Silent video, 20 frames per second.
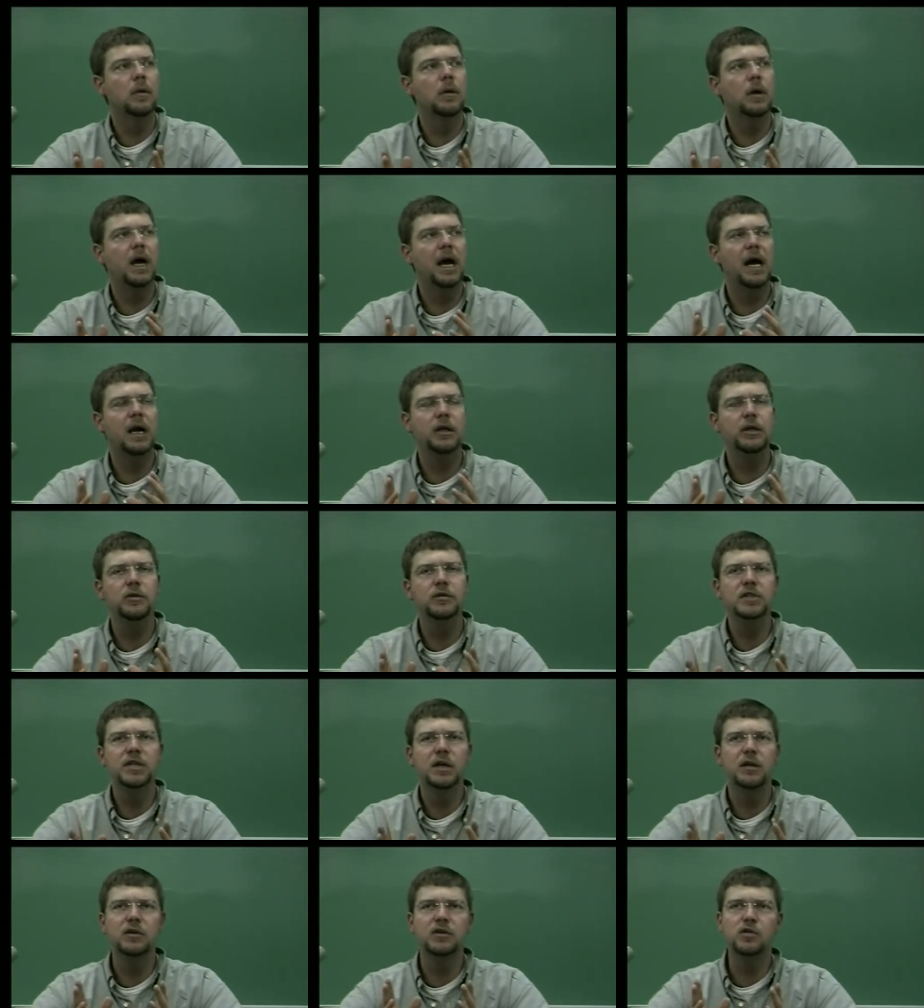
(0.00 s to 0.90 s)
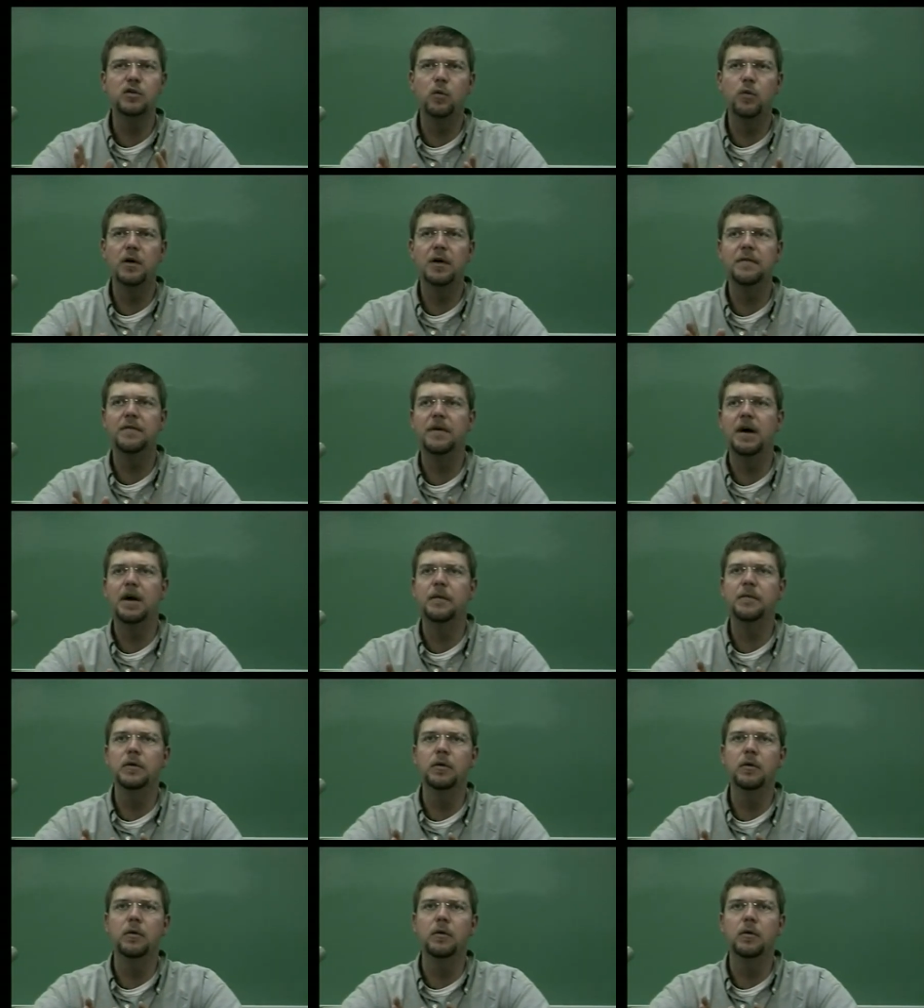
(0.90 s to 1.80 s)
how do you tell a twenty-five
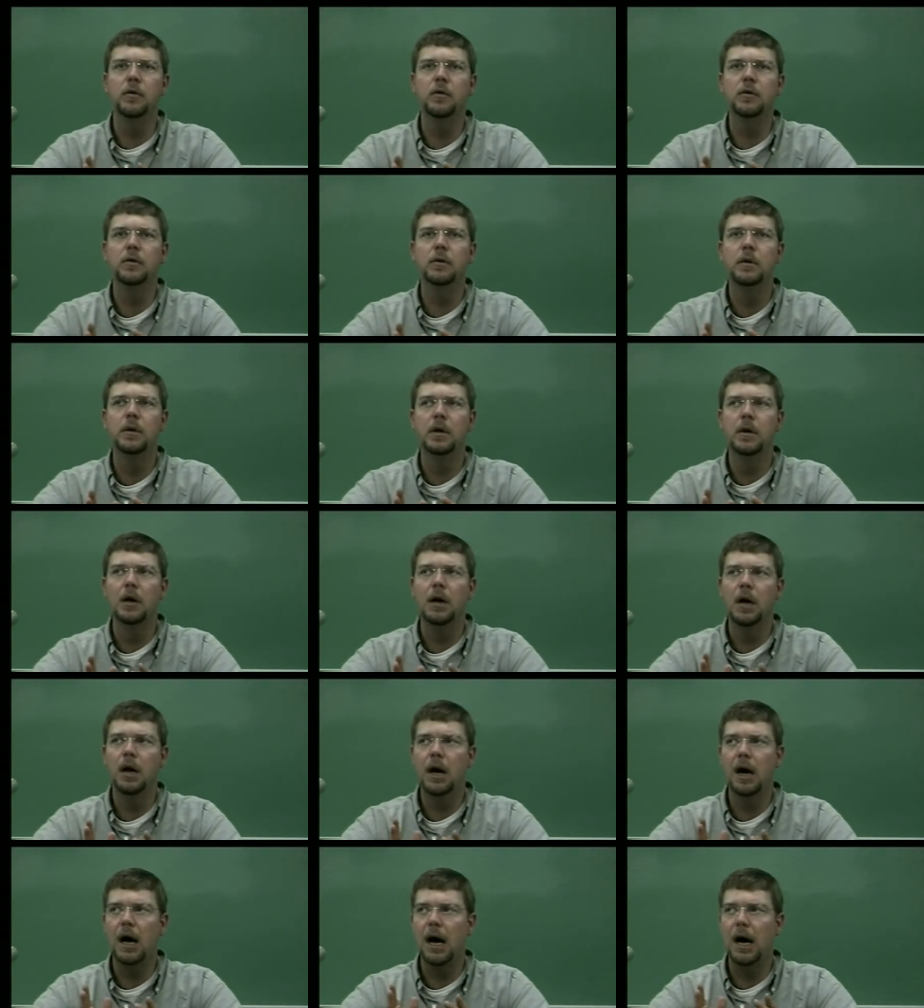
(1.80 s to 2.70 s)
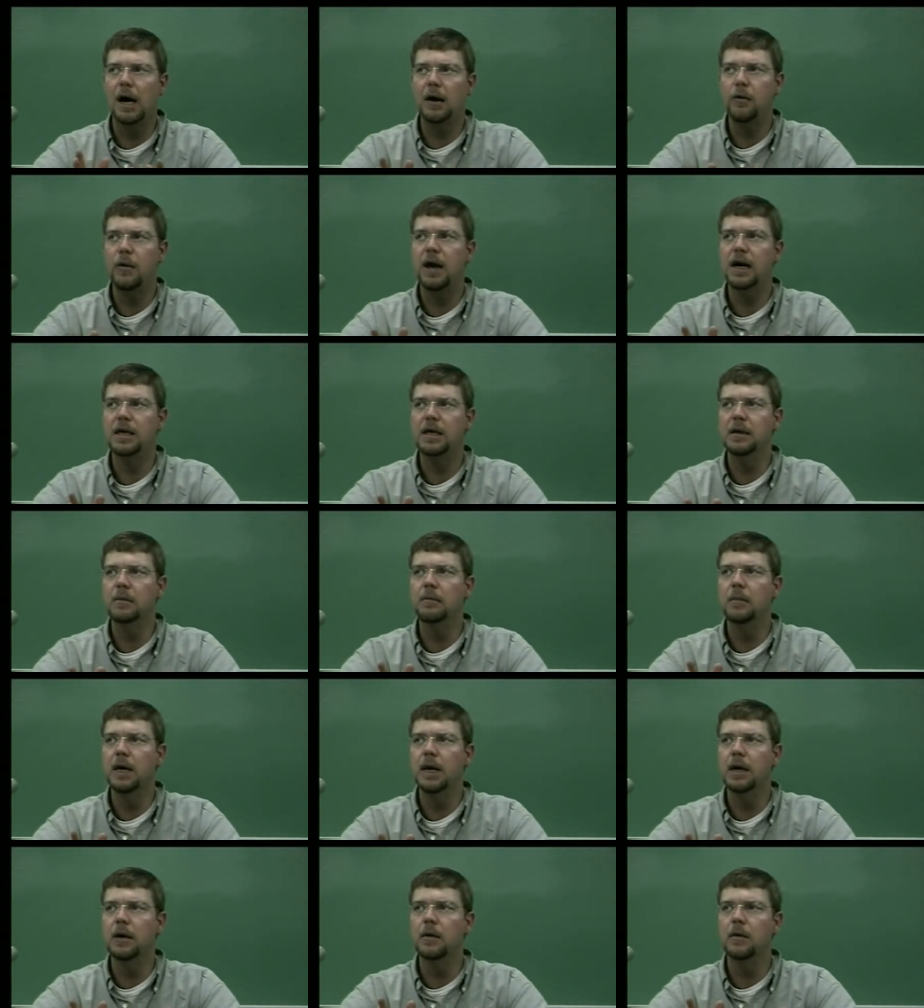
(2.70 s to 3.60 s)
year old Iraqi
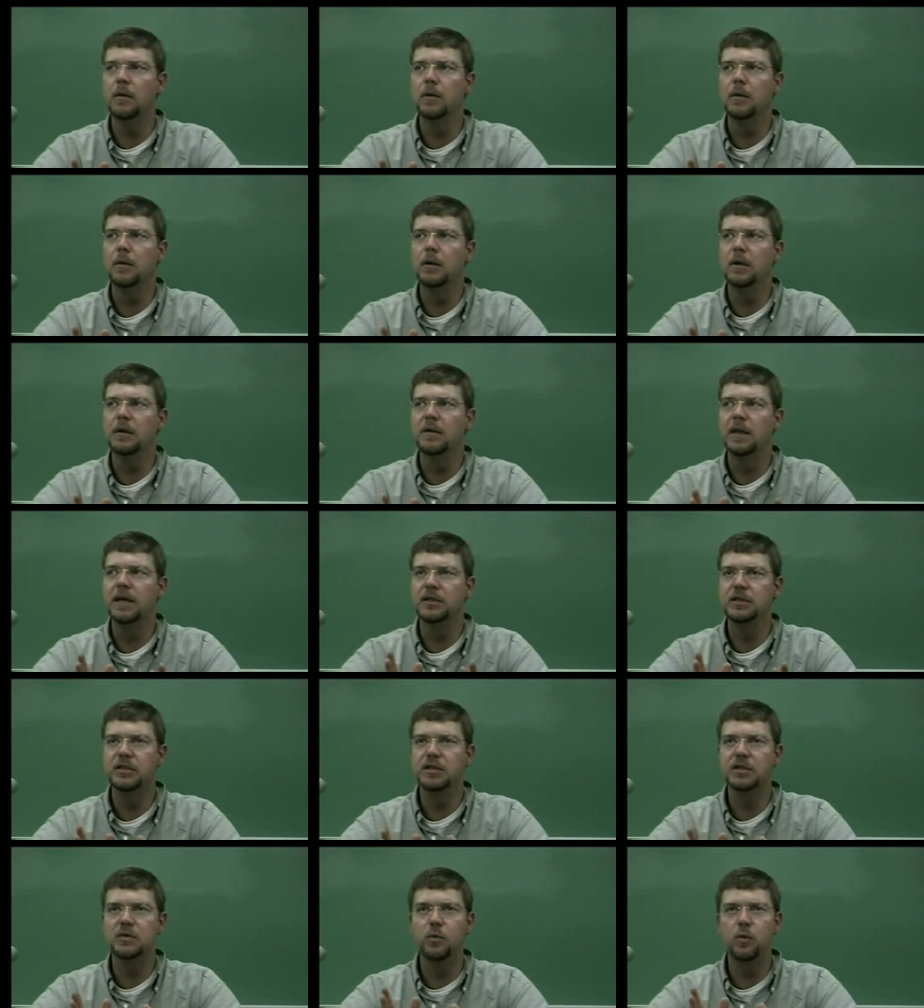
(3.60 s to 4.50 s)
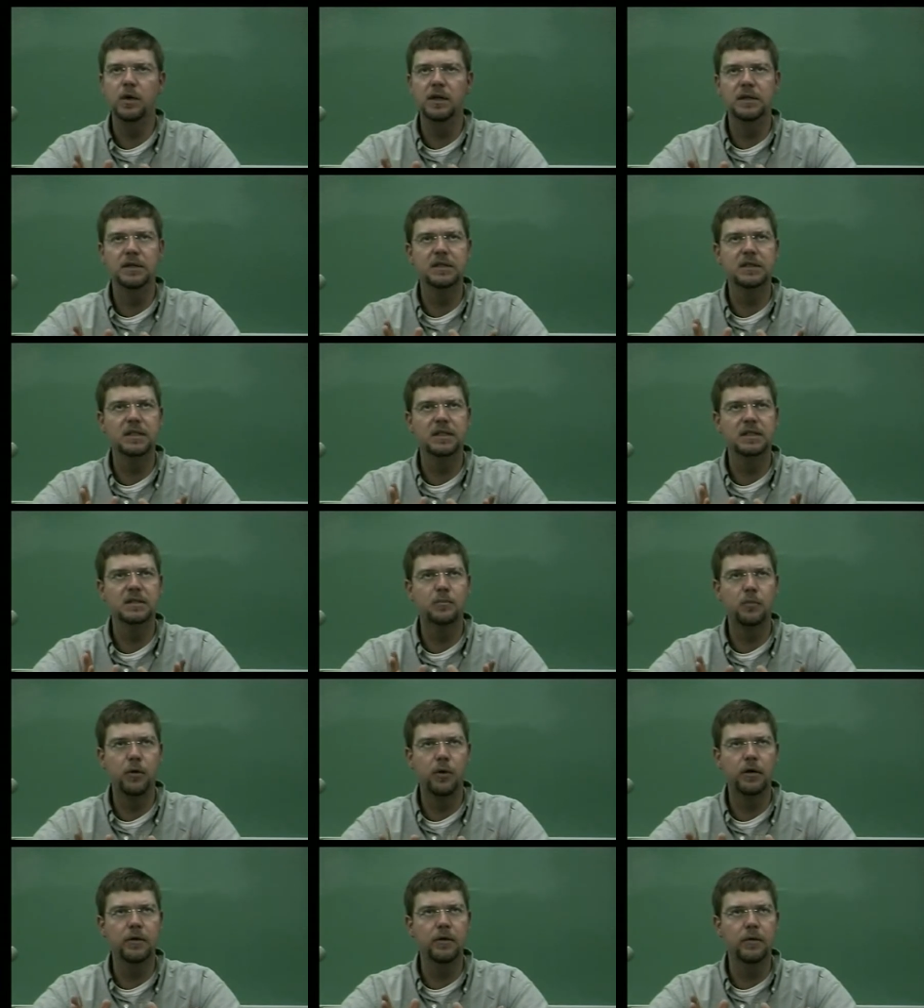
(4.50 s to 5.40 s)
male that just witnessed his
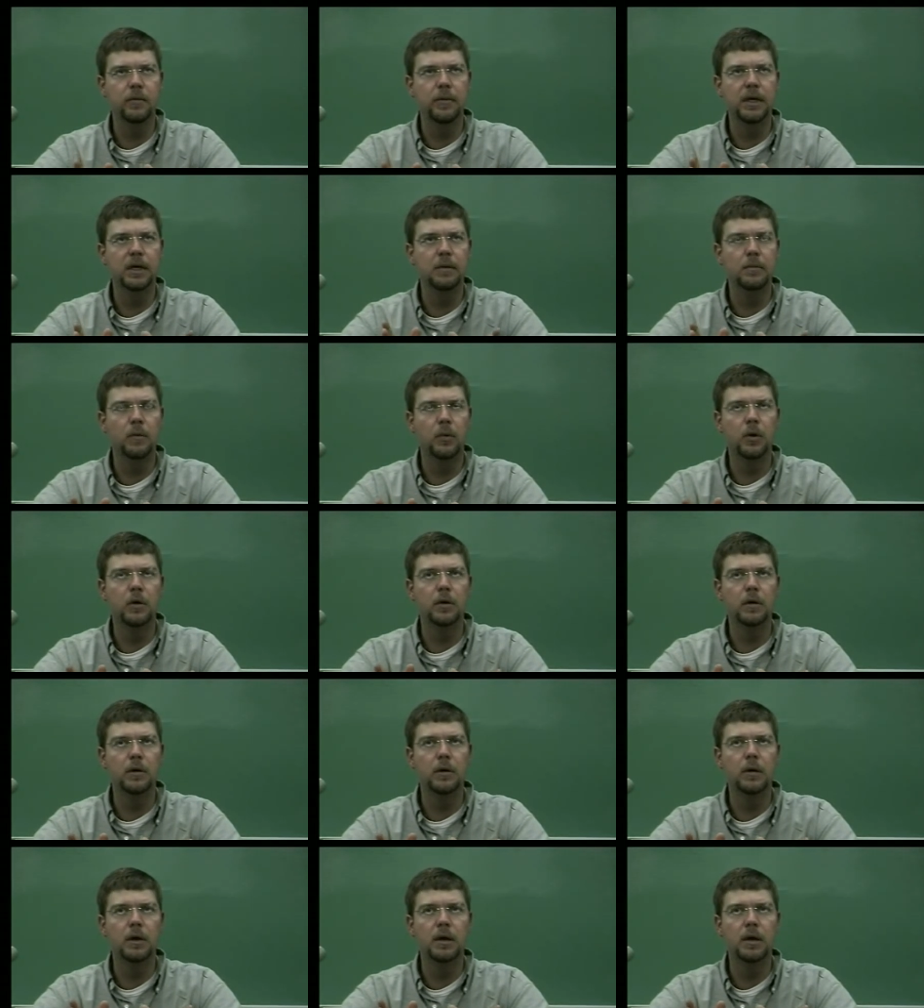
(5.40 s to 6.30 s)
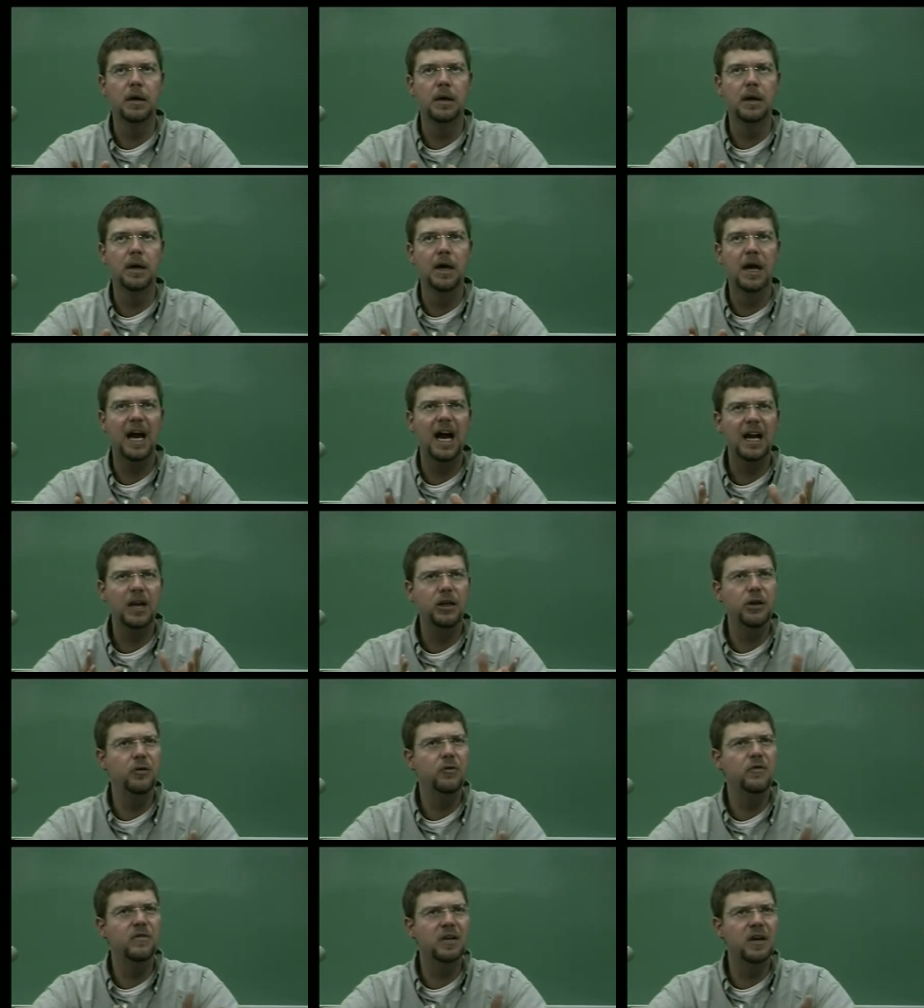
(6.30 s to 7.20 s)
brother being murdered, how do
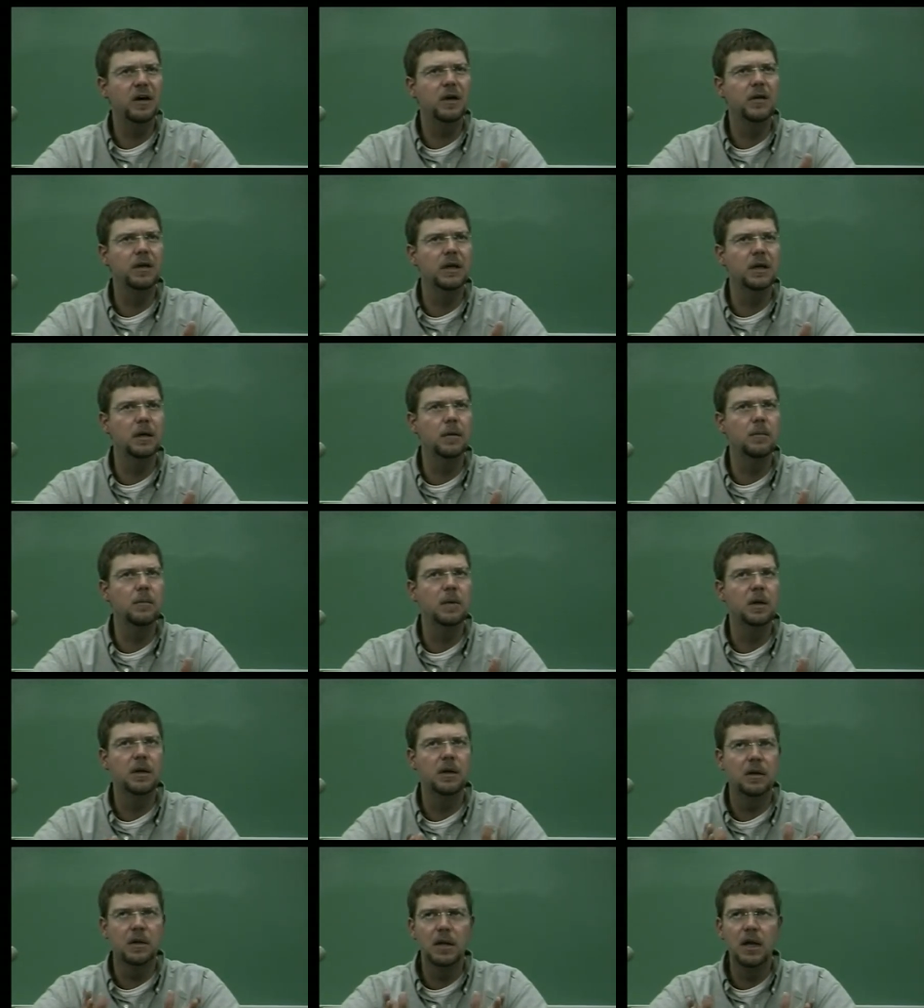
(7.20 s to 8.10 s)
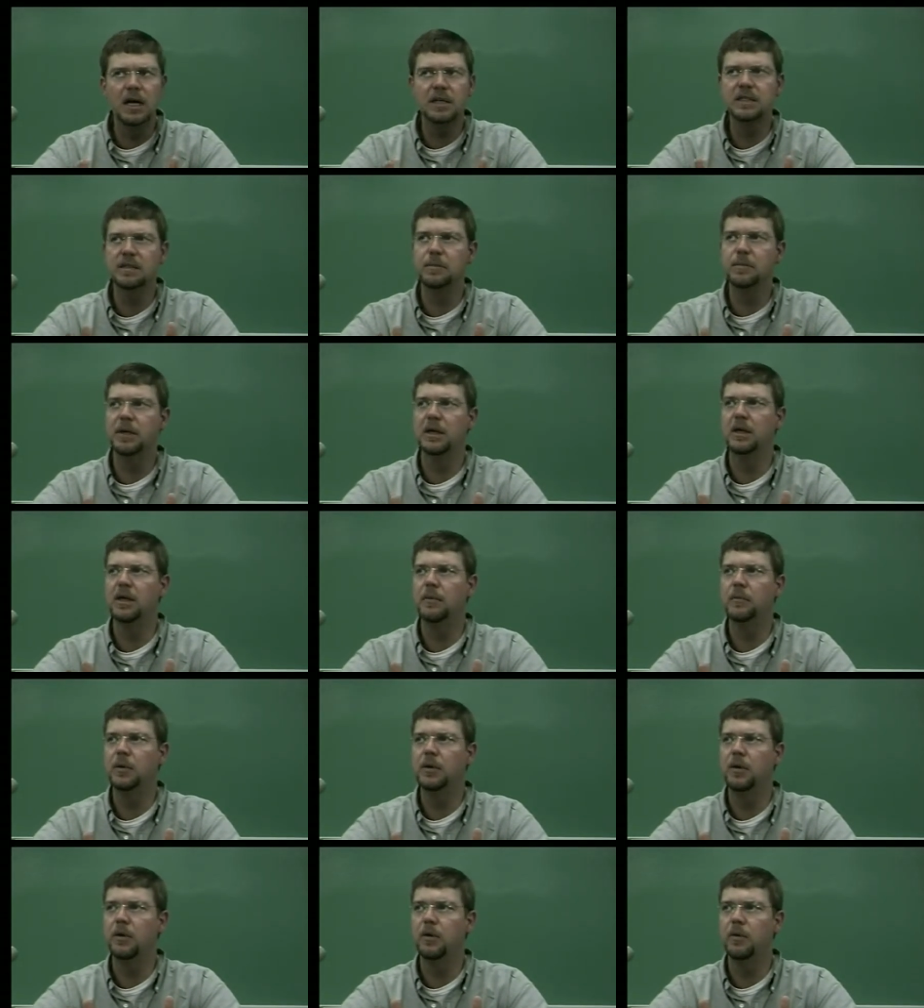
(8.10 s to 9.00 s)
you tell him not to pick up
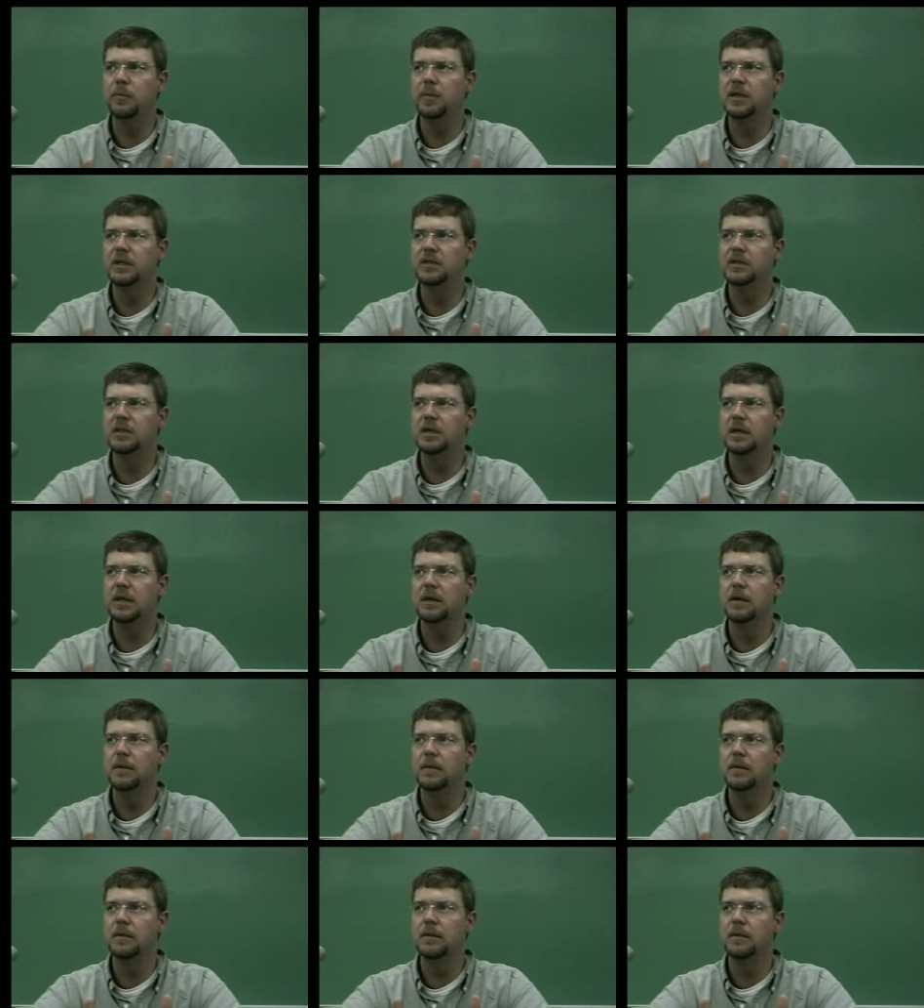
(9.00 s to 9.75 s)
an R P G?